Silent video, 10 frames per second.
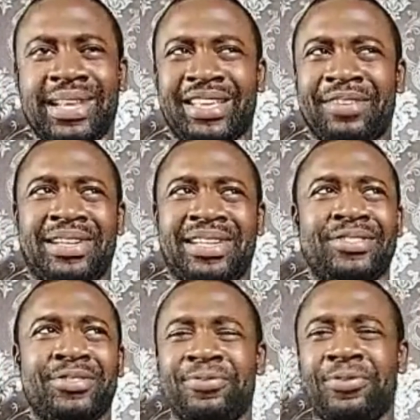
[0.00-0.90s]
like even at the
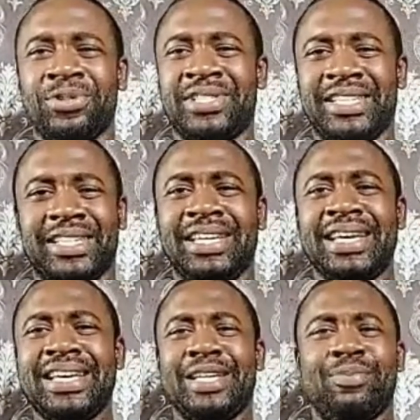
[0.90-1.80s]
age of 14.
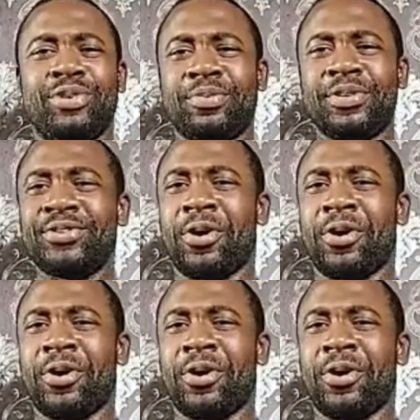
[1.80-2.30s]
He'd bring me into